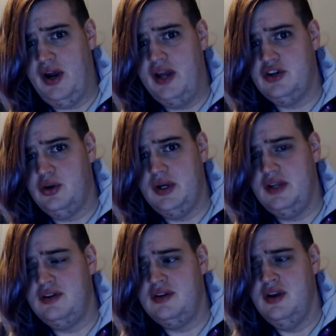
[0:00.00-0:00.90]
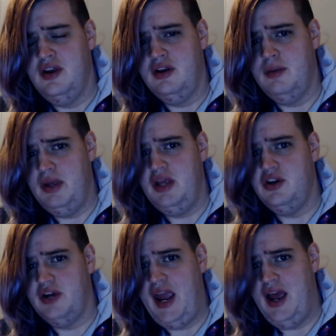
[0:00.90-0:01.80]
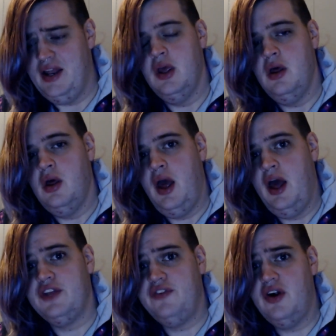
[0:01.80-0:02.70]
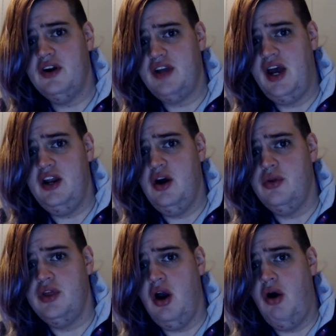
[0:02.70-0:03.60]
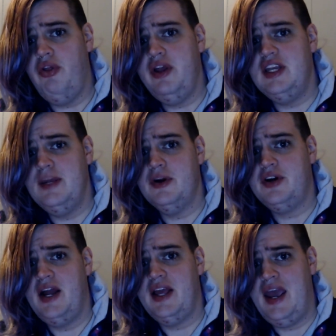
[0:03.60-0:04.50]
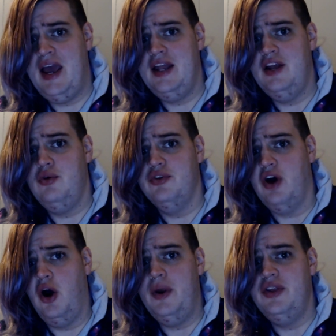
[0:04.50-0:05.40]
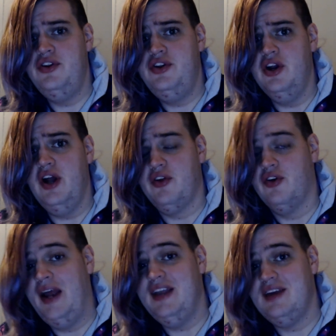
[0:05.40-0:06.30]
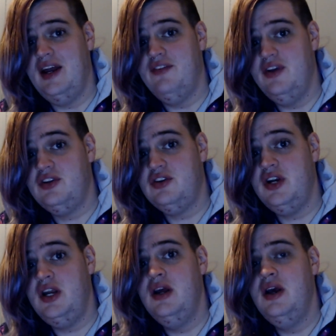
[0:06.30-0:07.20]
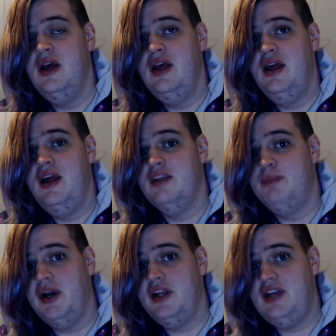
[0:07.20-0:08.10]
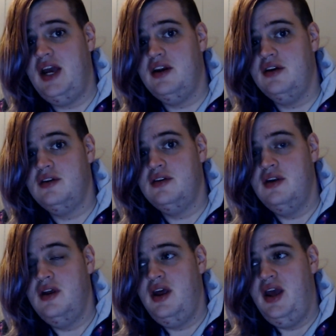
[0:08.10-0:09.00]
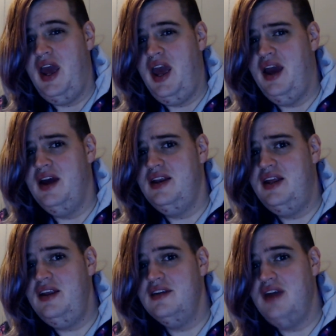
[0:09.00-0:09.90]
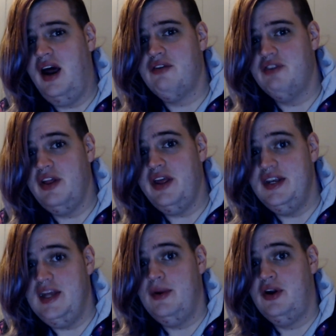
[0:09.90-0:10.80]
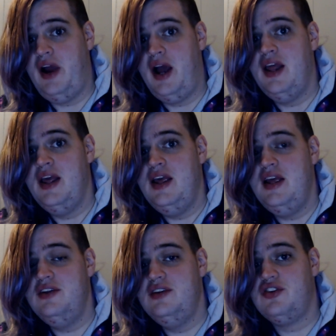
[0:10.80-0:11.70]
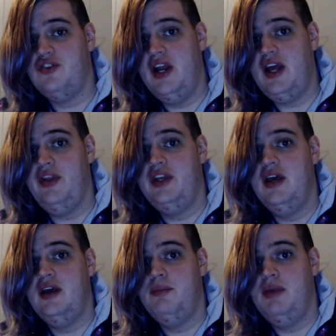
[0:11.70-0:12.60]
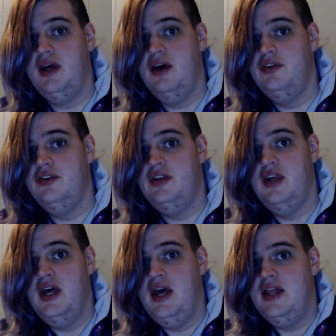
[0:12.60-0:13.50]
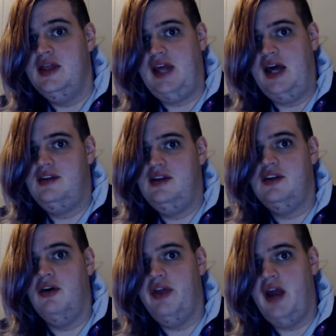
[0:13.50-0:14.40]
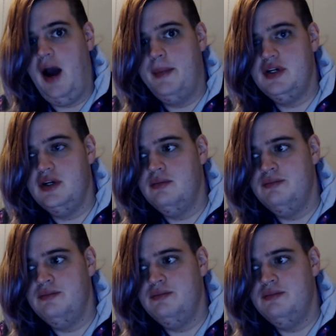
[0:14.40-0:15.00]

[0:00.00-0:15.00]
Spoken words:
choice to be your candidate. As far as I know, the only Democratic candidate who has always stood on the right side of history is Bernie Sanders. And he's not really a Democrat. He's just running on the ticket because that's his only option.